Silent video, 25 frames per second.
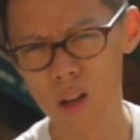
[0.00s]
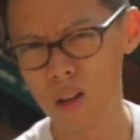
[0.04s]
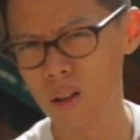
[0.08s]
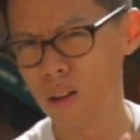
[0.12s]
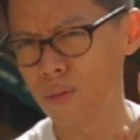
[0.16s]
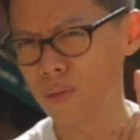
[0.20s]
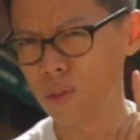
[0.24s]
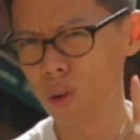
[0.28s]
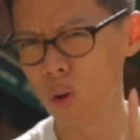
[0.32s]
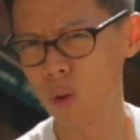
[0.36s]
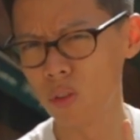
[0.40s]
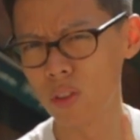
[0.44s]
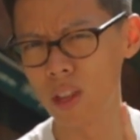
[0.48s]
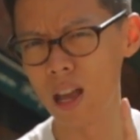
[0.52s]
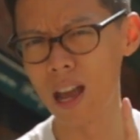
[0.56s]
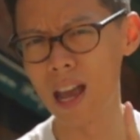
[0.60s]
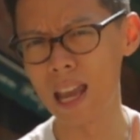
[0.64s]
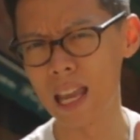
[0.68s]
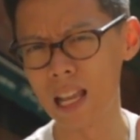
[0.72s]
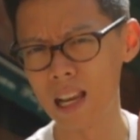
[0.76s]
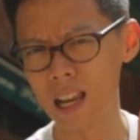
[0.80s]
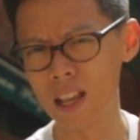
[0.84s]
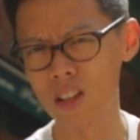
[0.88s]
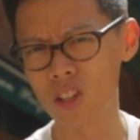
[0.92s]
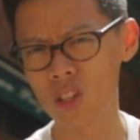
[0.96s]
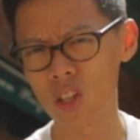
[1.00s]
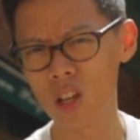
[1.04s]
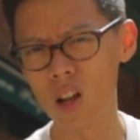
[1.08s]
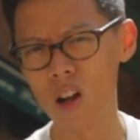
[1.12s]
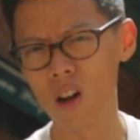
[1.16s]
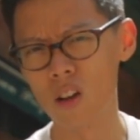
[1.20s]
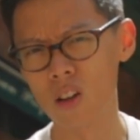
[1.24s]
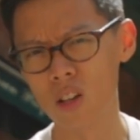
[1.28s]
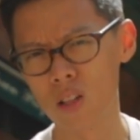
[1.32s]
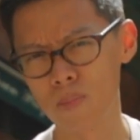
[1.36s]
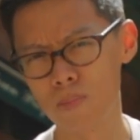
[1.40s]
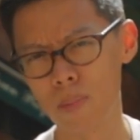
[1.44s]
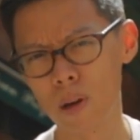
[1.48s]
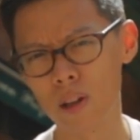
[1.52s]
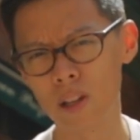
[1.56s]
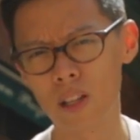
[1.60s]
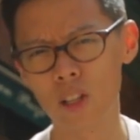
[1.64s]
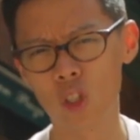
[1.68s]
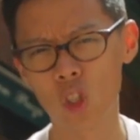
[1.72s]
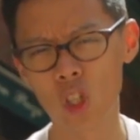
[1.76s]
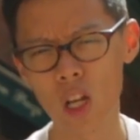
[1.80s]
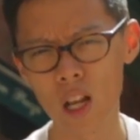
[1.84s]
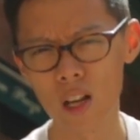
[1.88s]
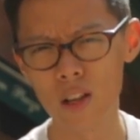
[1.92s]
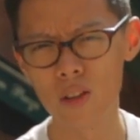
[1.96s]
I've got the ALS Ice
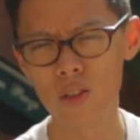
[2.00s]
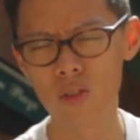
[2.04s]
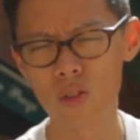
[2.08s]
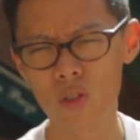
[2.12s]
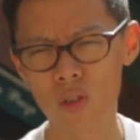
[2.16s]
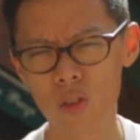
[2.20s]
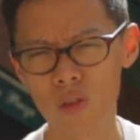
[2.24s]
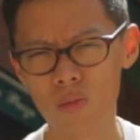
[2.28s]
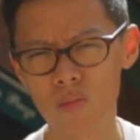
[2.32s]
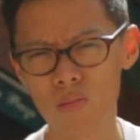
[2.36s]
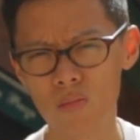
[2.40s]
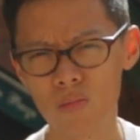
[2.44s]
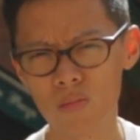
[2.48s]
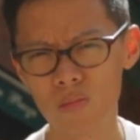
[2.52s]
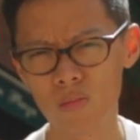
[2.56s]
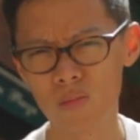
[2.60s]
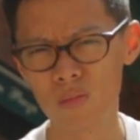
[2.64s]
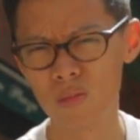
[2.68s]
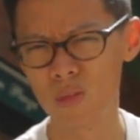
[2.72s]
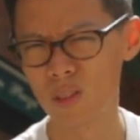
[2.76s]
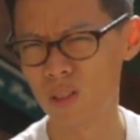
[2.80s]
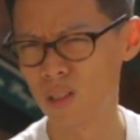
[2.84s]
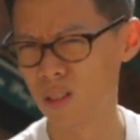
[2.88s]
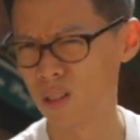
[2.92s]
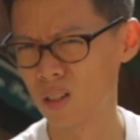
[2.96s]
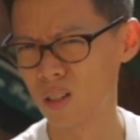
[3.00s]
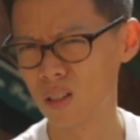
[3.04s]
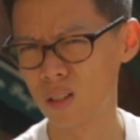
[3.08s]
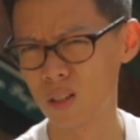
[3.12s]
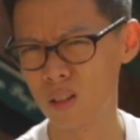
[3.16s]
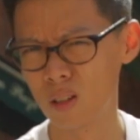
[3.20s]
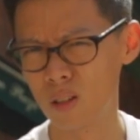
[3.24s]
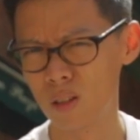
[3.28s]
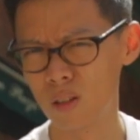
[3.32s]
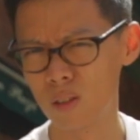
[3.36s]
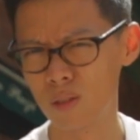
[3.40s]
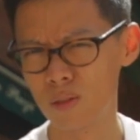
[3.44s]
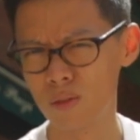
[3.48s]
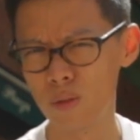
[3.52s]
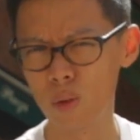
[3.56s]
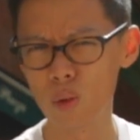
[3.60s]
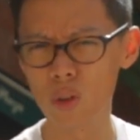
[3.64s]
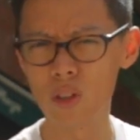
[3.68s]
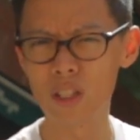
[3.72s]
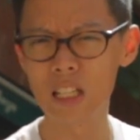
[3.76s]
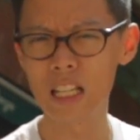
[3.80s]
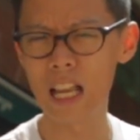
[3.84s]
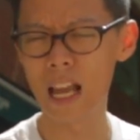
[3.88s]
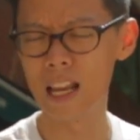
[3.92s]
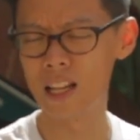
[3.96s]
Bucket Challenge for
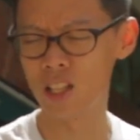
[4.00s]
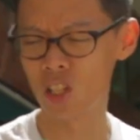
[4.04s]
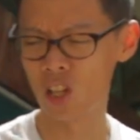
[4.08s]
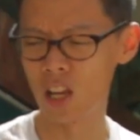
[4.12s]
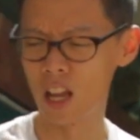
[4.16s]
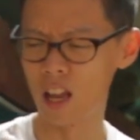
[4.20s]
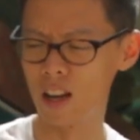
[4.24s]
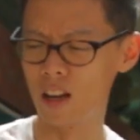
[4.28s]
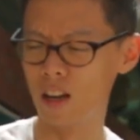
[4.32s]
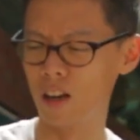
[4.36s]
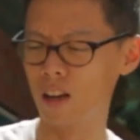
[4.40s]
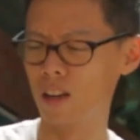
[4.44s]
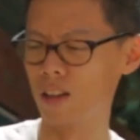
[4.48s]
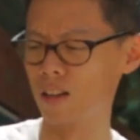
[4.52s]
the D810.